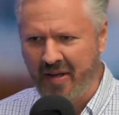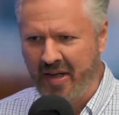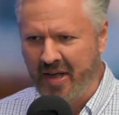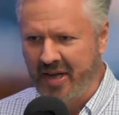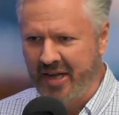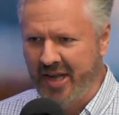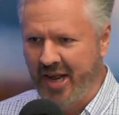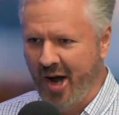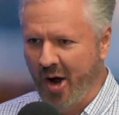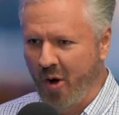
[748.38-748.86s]

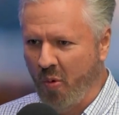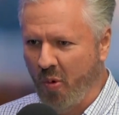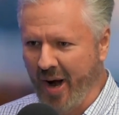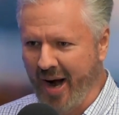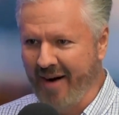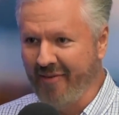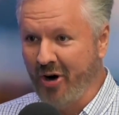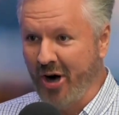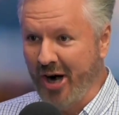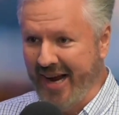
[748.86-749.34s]

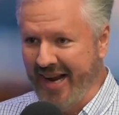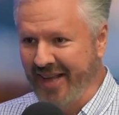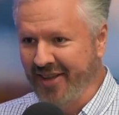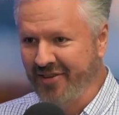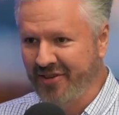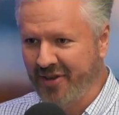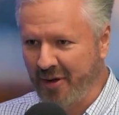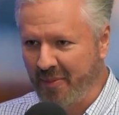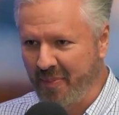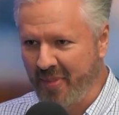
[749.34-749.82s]
whatever
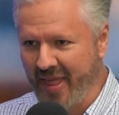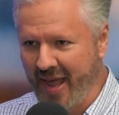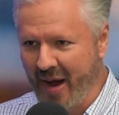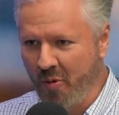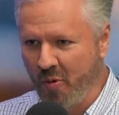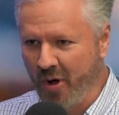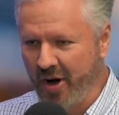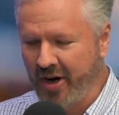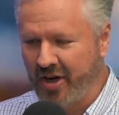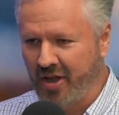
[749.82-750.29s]
ism
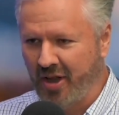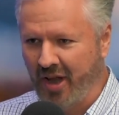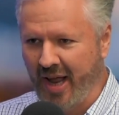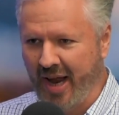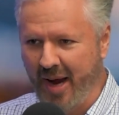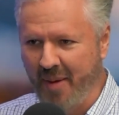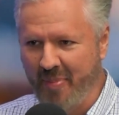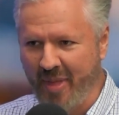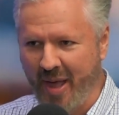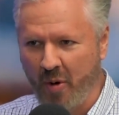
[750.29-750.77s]
they want to
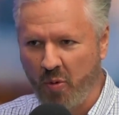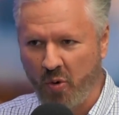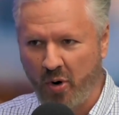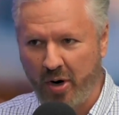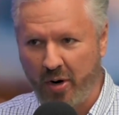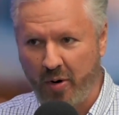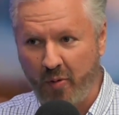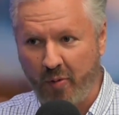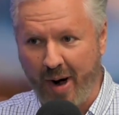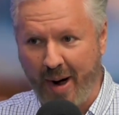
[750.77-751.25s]
claim that
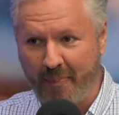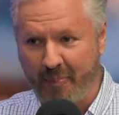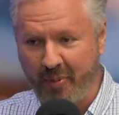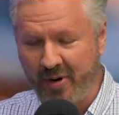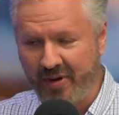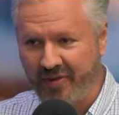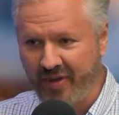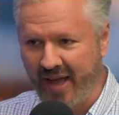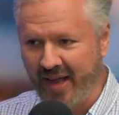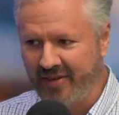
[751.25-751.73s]
we're
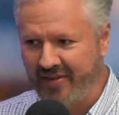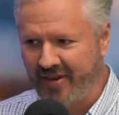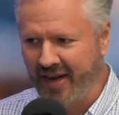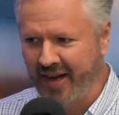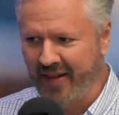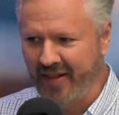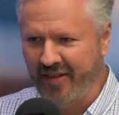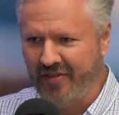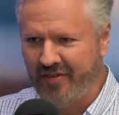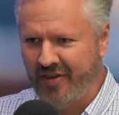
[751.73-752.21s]

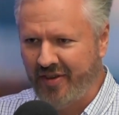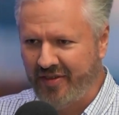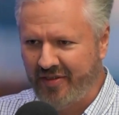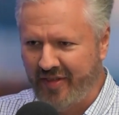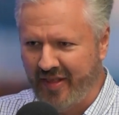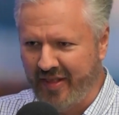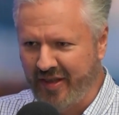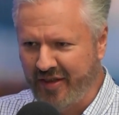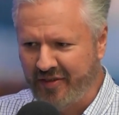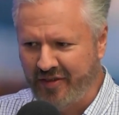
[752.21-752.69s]
representing. This
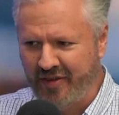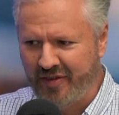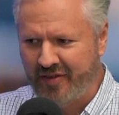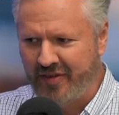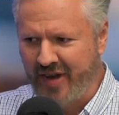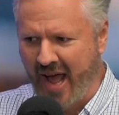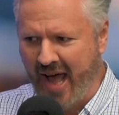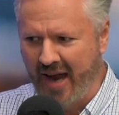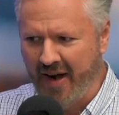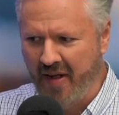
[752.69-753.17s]

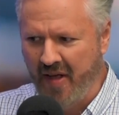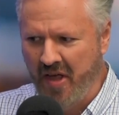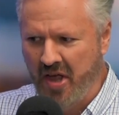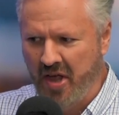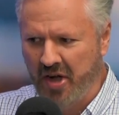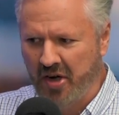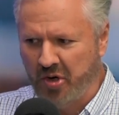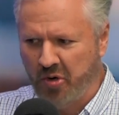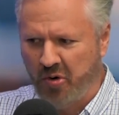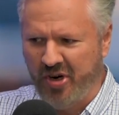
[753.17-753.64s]
is not
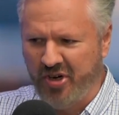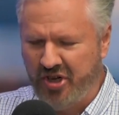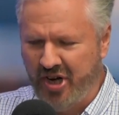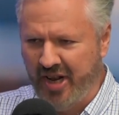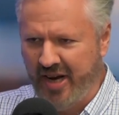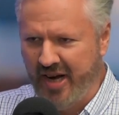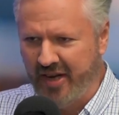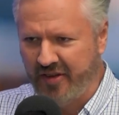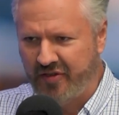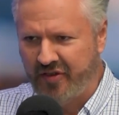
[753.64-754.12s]

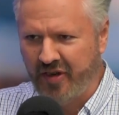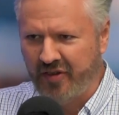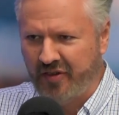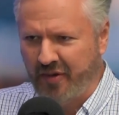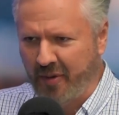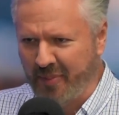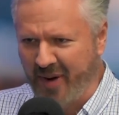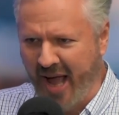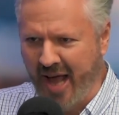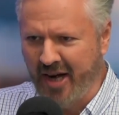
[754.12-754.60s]
Christian. It's just
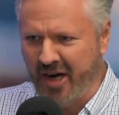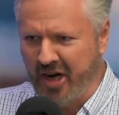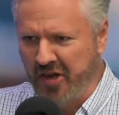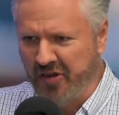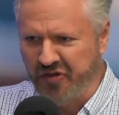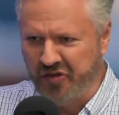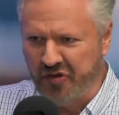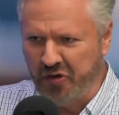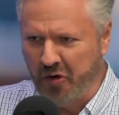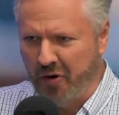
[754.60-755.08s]
some kind of
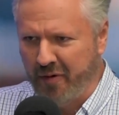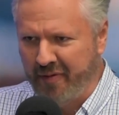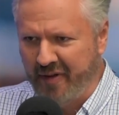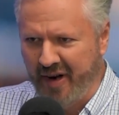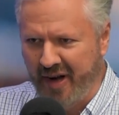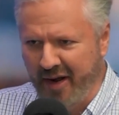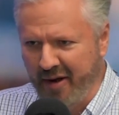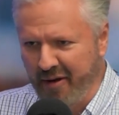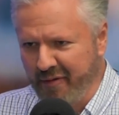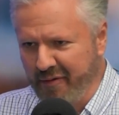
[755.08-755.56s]

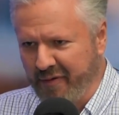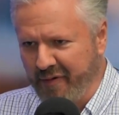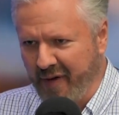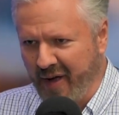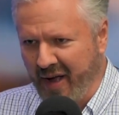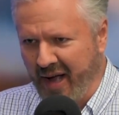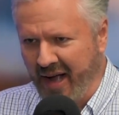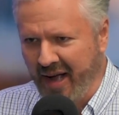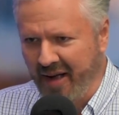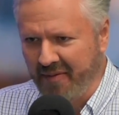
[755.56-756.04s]
conservative,
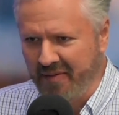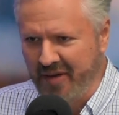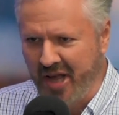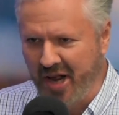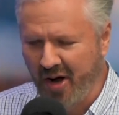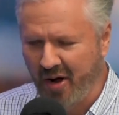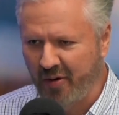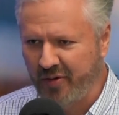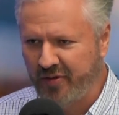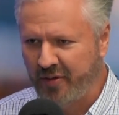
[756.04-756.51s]

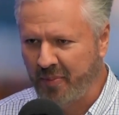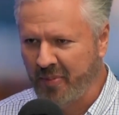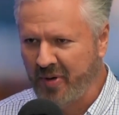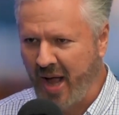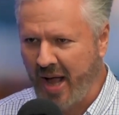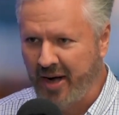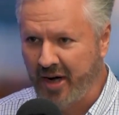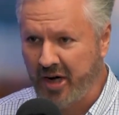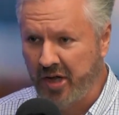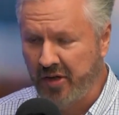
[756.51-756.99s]
some
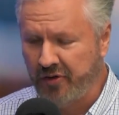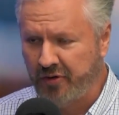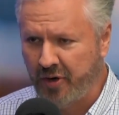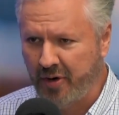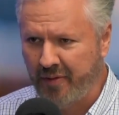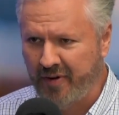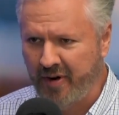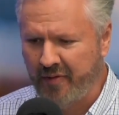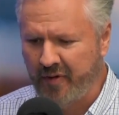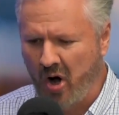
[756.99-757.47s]
kind of
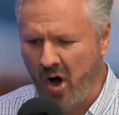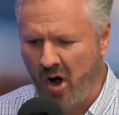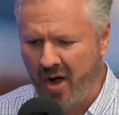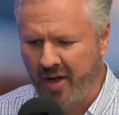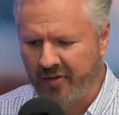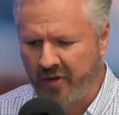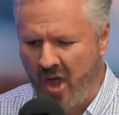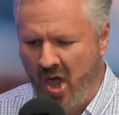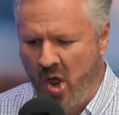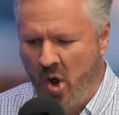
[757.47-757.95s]
conservative
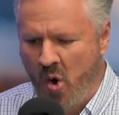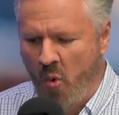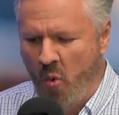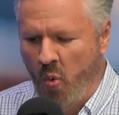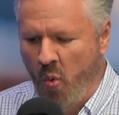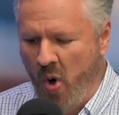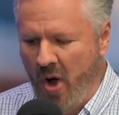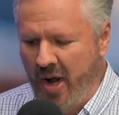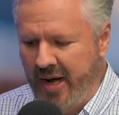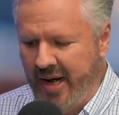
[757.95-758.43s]
cause.
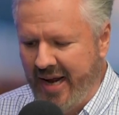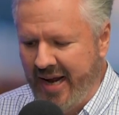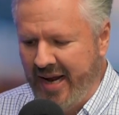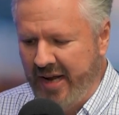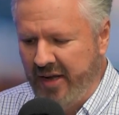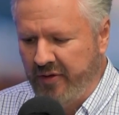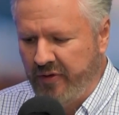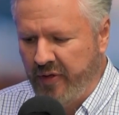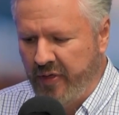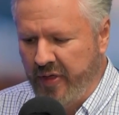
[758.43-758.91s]
What
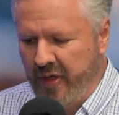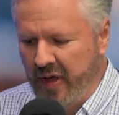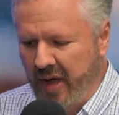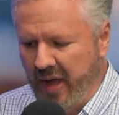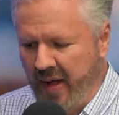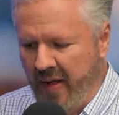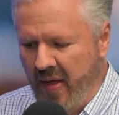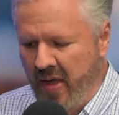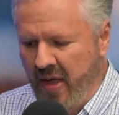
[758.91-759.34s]
is the